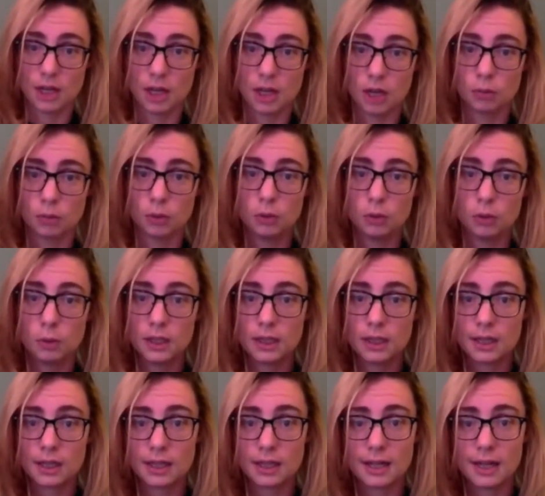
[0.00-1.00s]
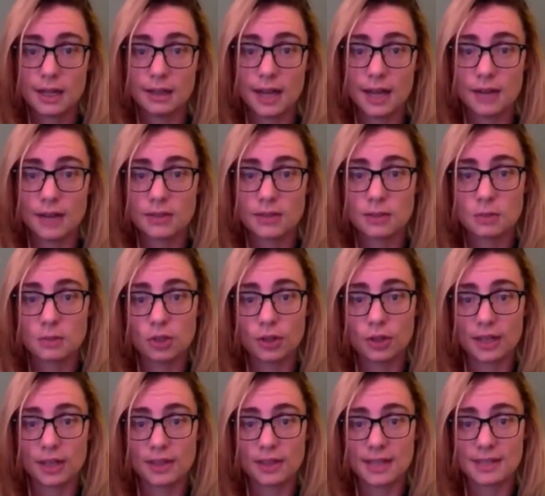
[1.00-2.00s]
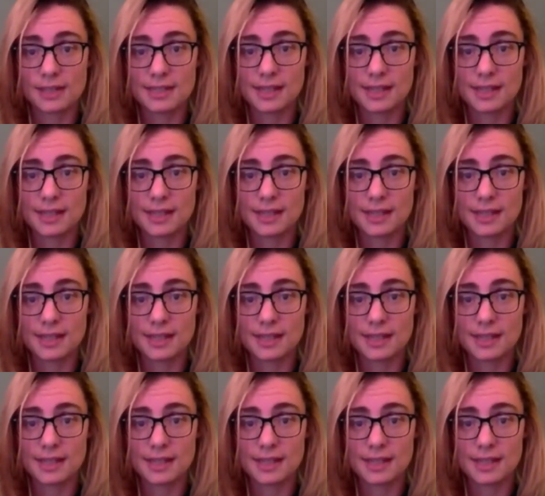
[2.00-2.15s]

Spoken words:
A rubric allows them to look at that